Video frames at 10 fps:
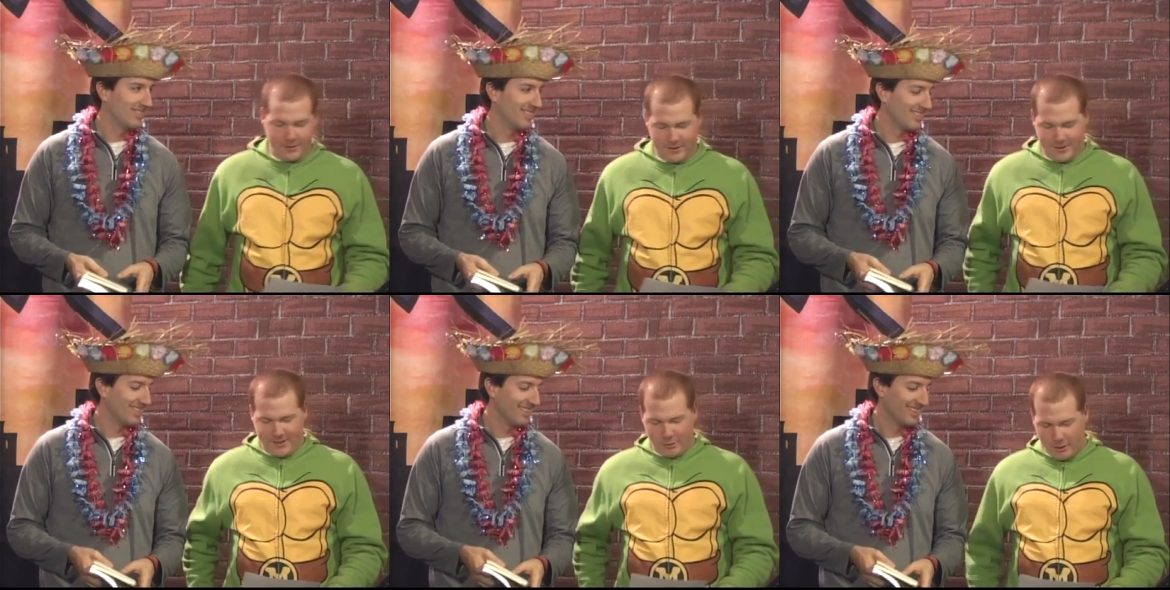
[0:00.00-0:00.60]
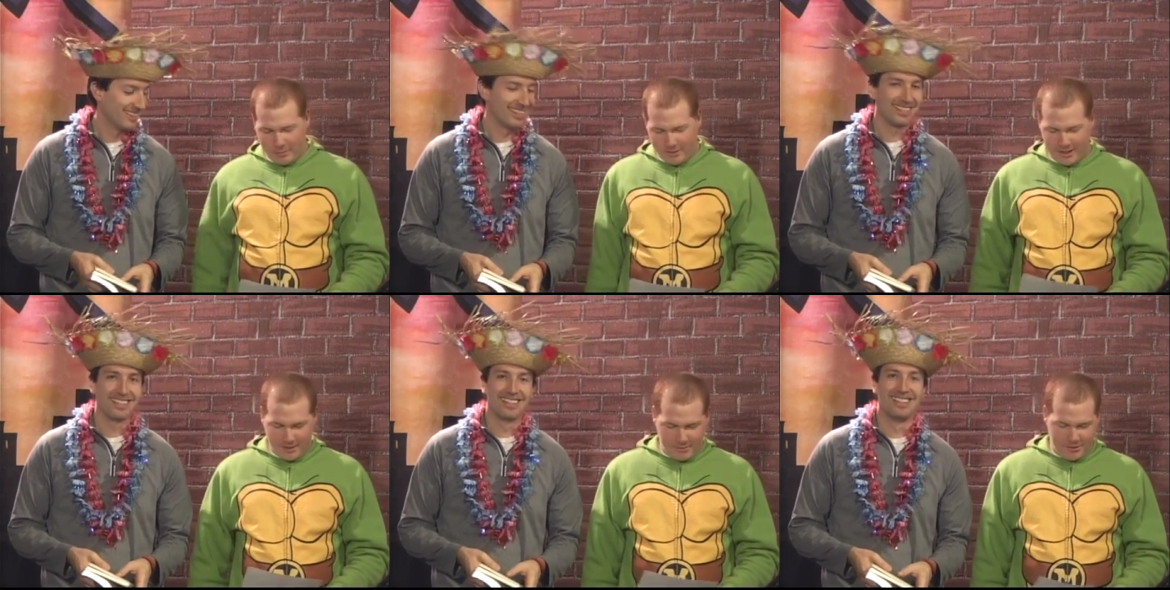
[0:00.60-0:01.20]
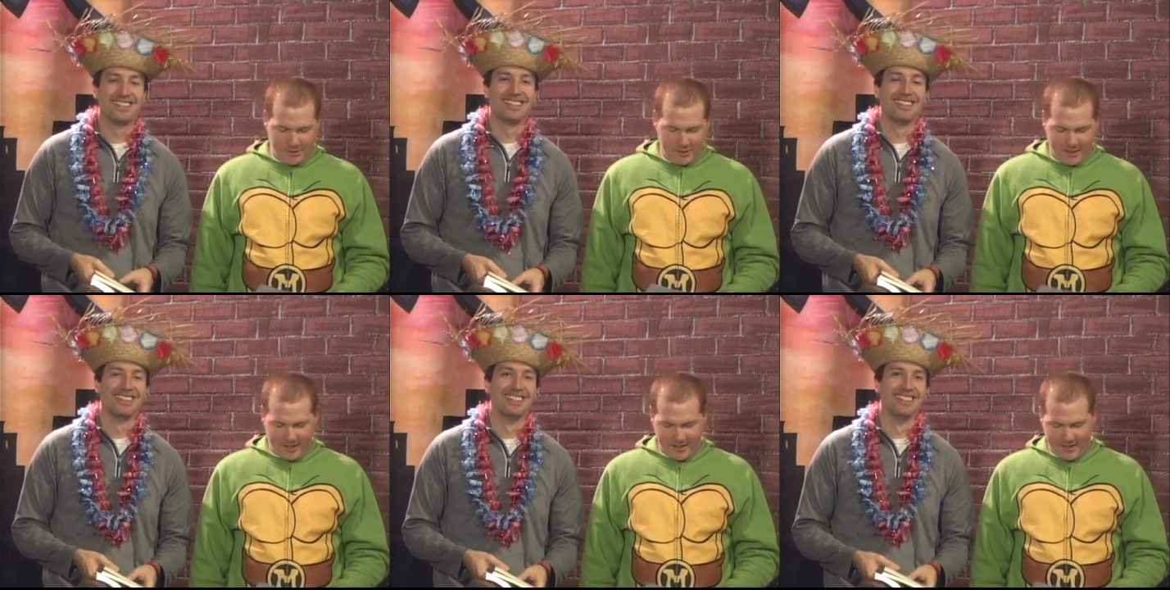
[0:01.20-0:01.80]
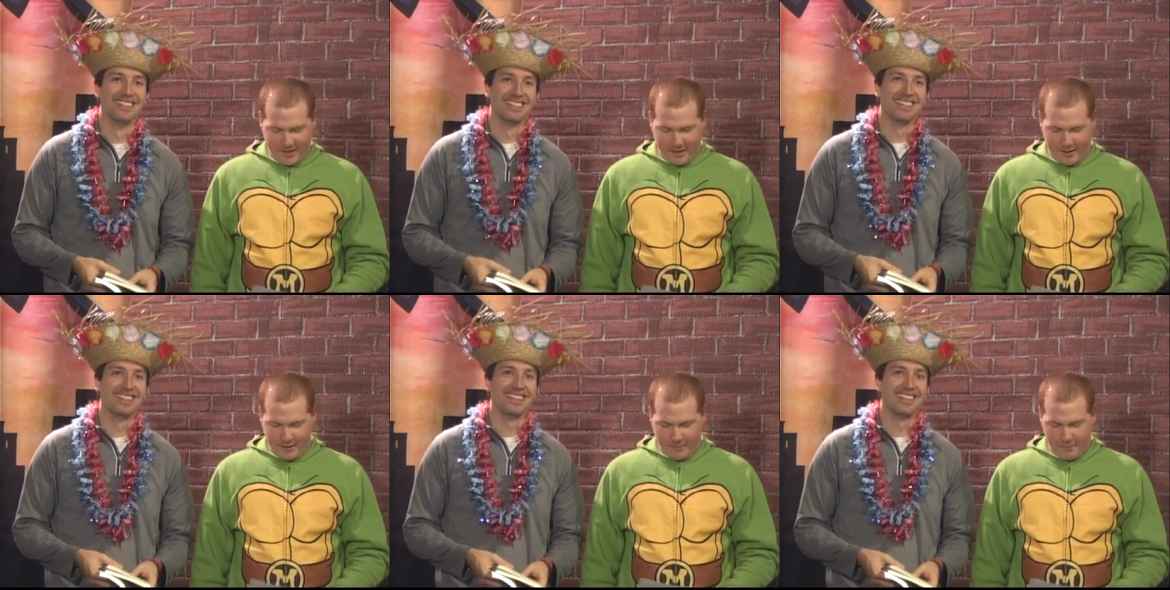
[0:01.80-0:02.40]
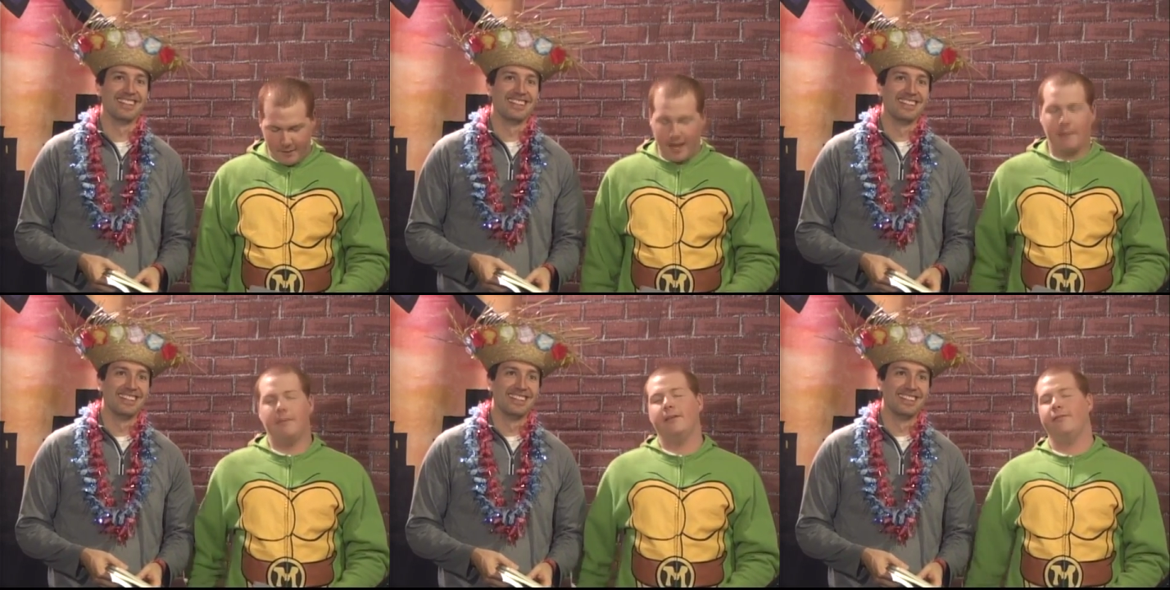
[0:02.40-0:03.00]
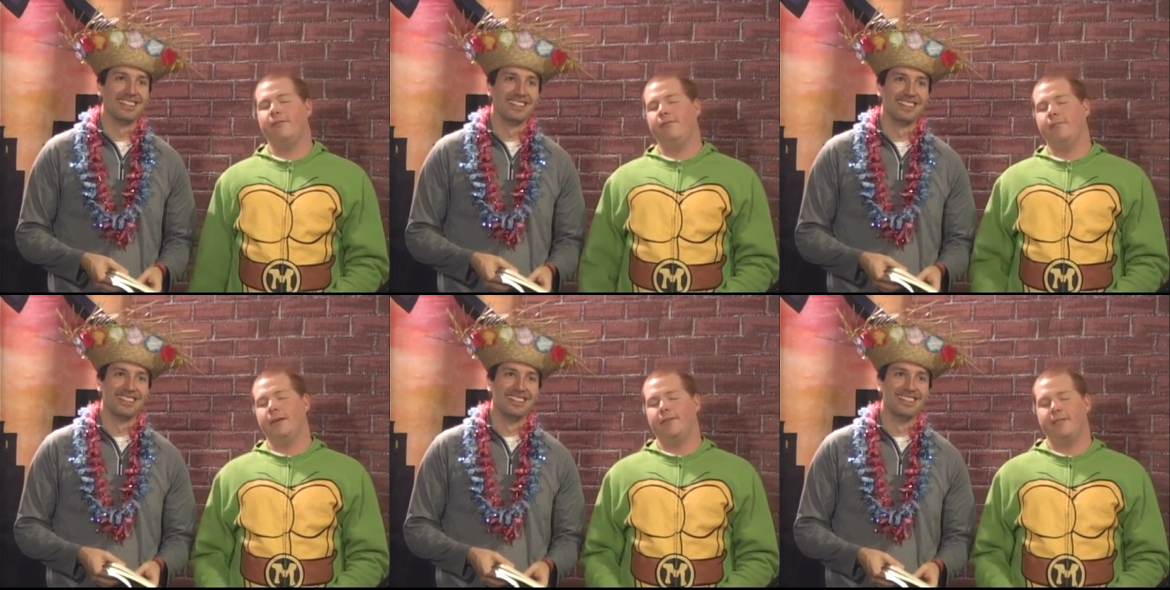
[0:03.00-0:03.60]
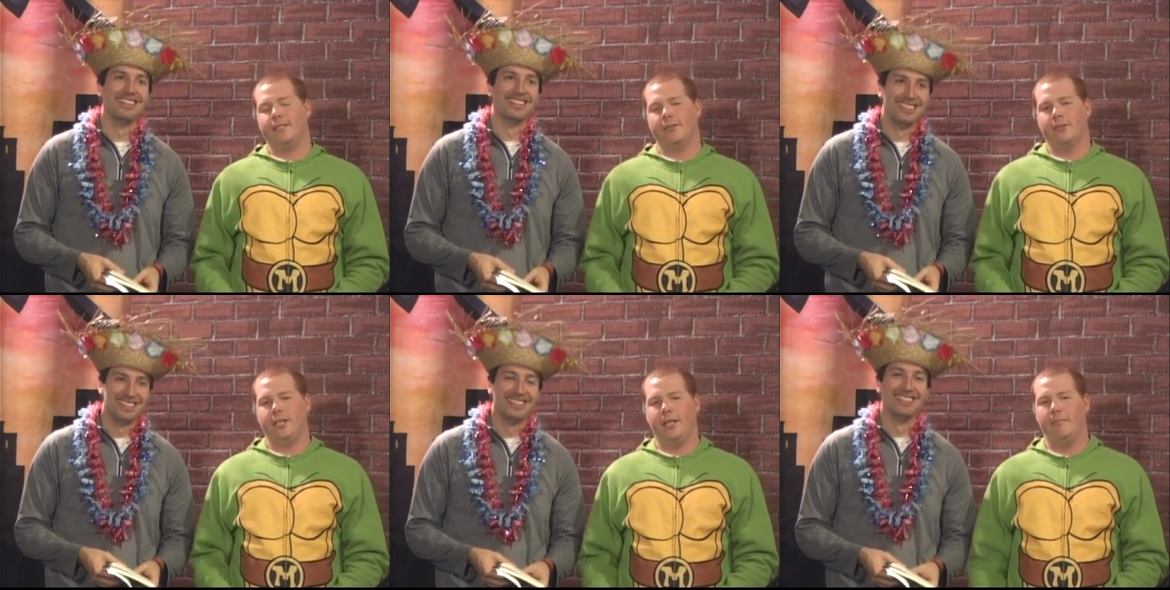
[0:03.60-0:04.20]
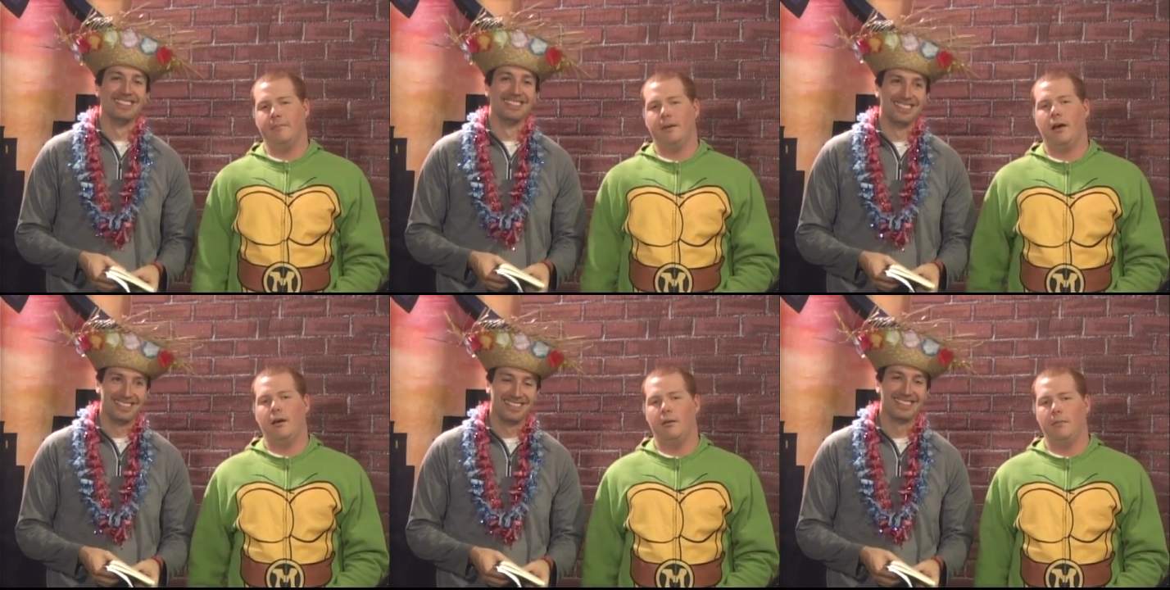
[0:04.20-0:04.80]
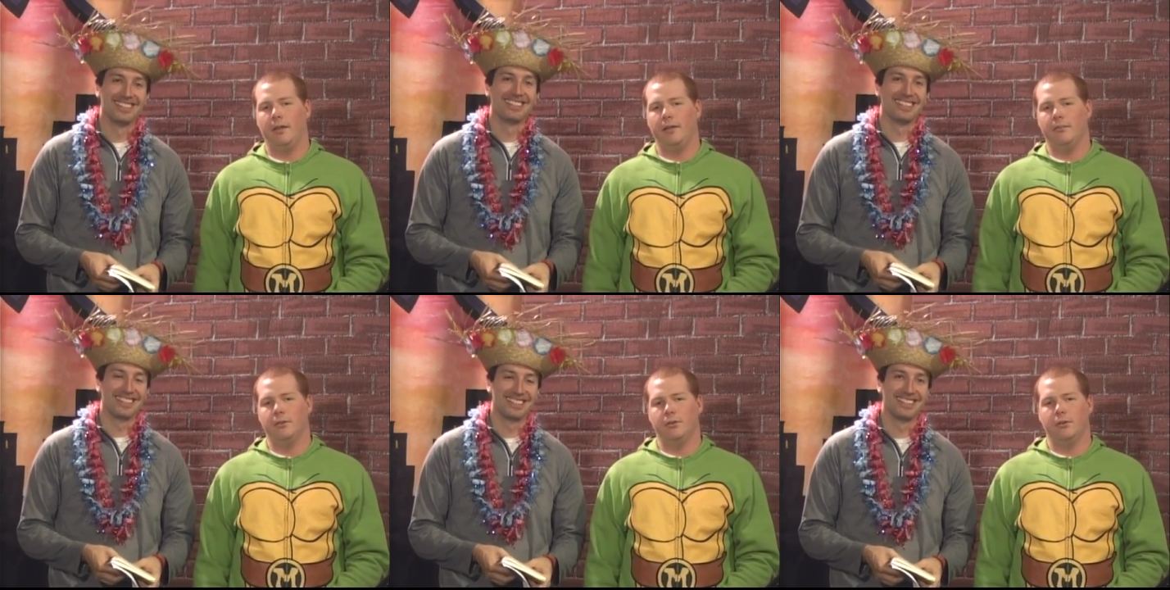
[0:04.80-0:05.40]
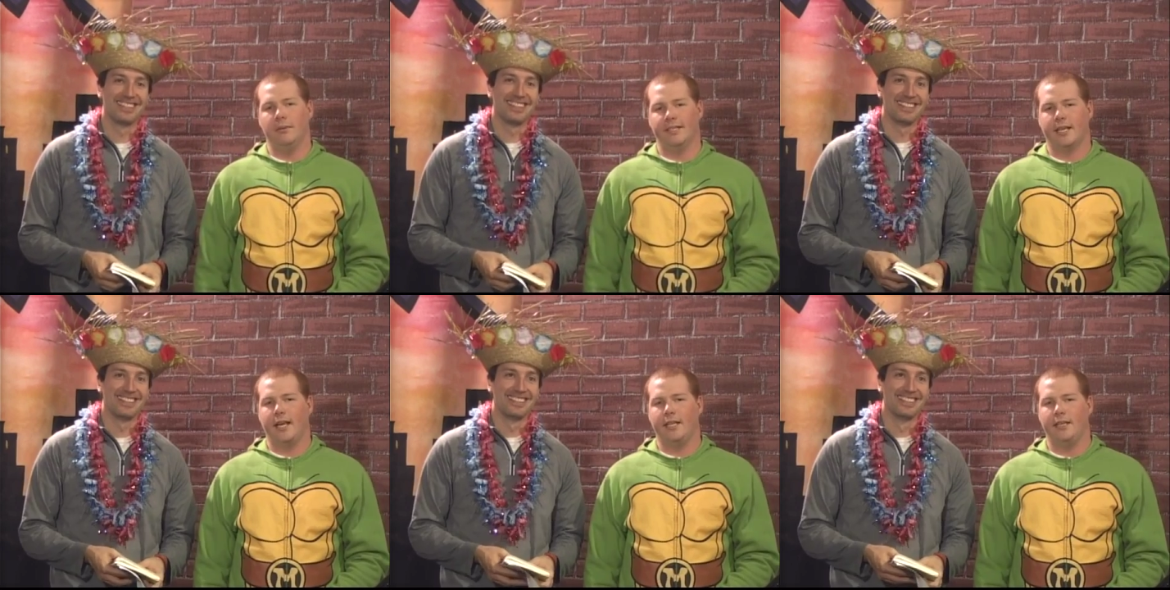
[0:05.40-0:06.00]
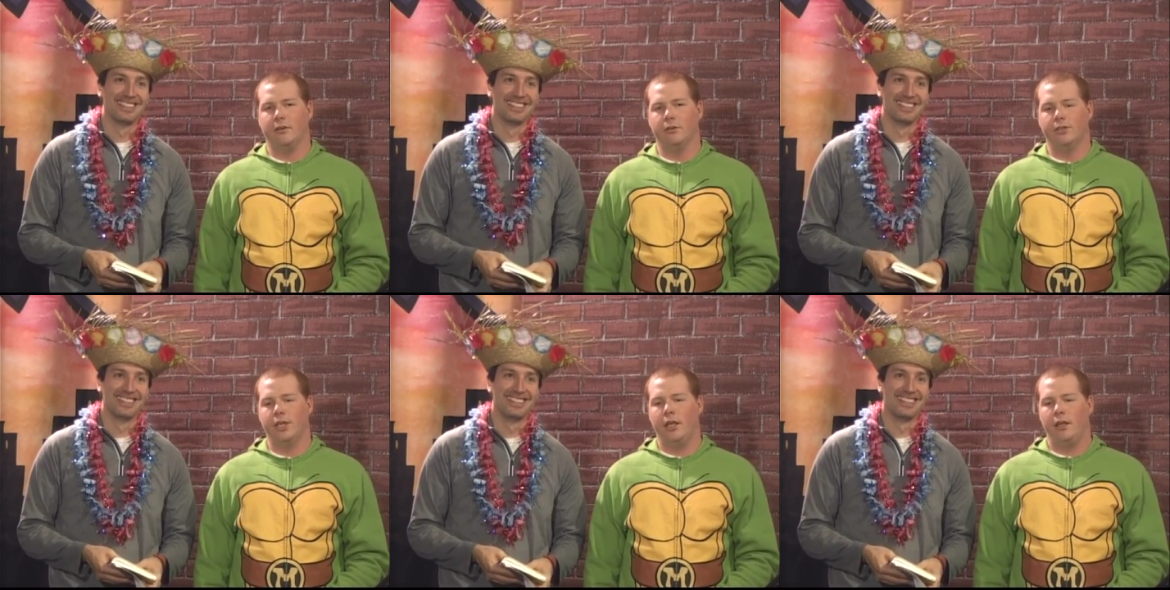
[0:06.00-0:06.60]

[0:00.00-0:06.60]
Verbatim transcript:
Speaker 1: still representing Missoula here. Um, yeah, big big physical team um, in the Missoula Big Sky Eagles.